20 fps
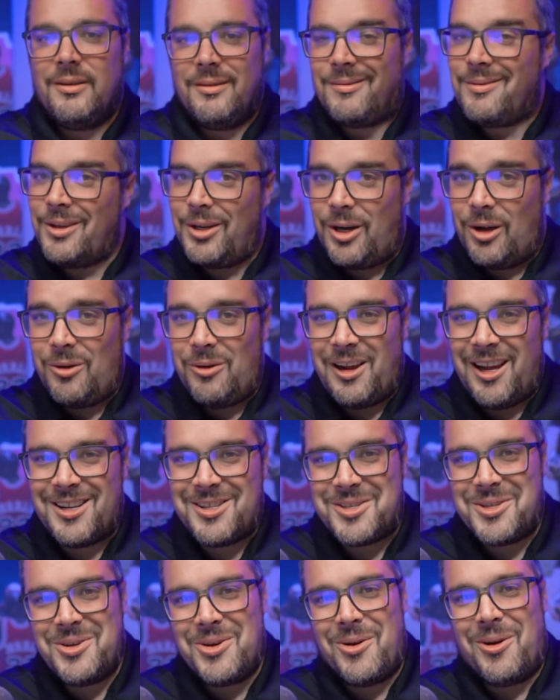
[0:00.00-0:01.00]
You know,
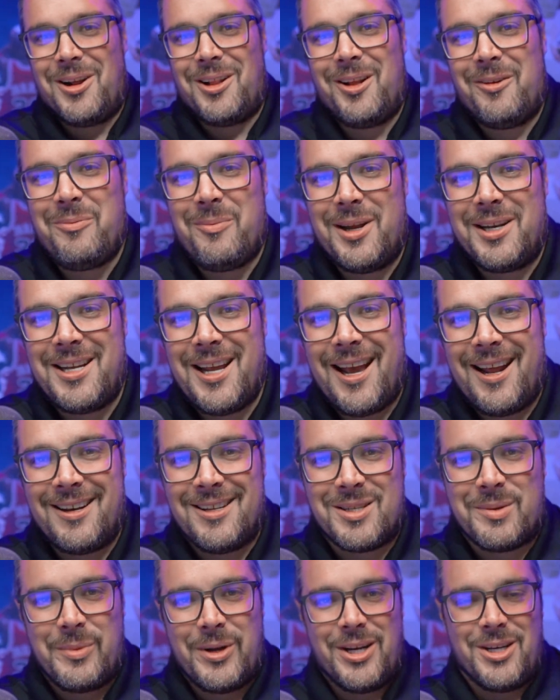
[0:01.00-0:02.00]
as you know, I left my dad
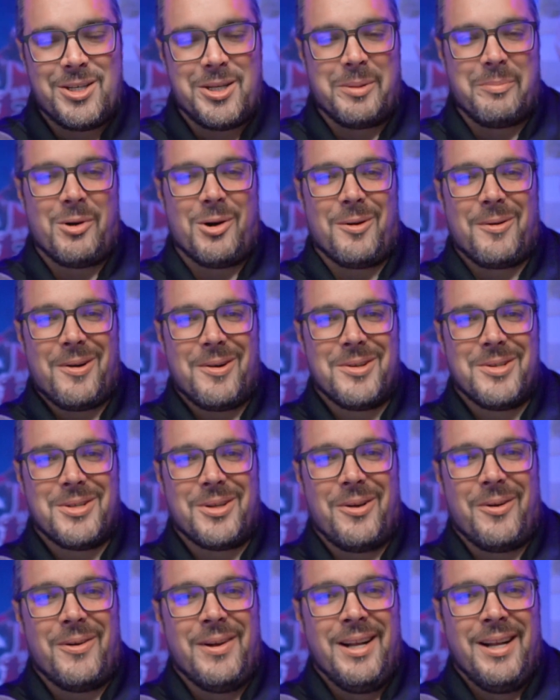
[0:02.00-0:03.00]
as a managing broker,
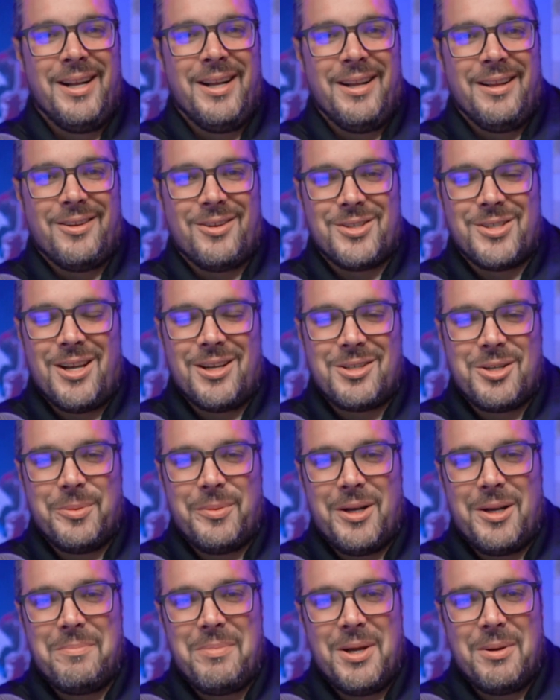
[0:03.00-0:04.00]
so there's not too
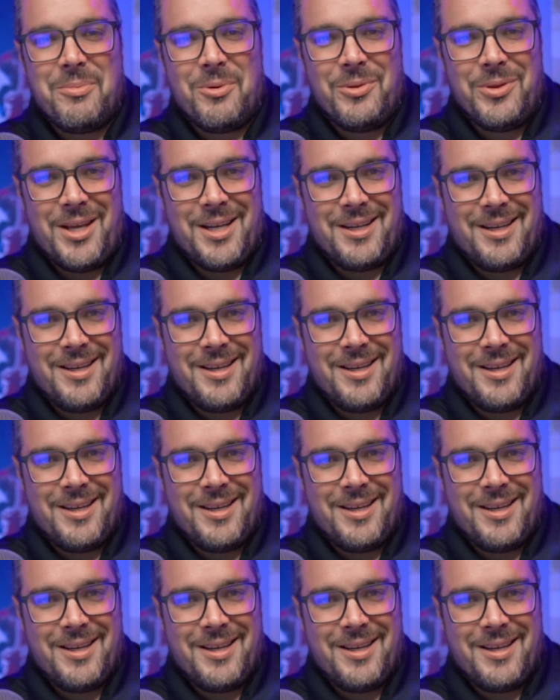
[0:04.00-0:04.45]
many people that